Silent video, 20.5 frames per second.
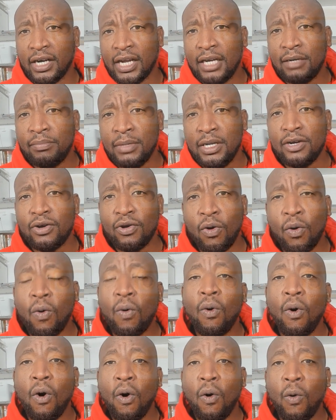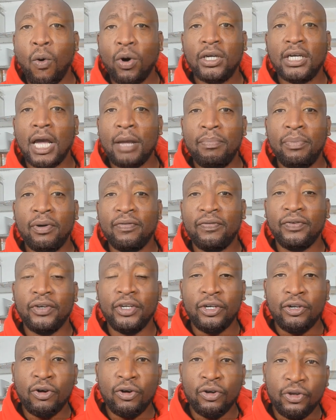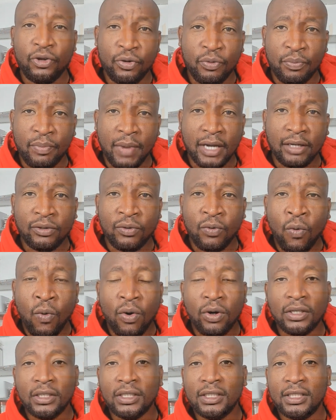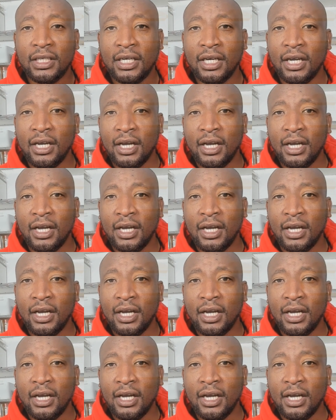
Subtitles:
Let me know what type of video you might want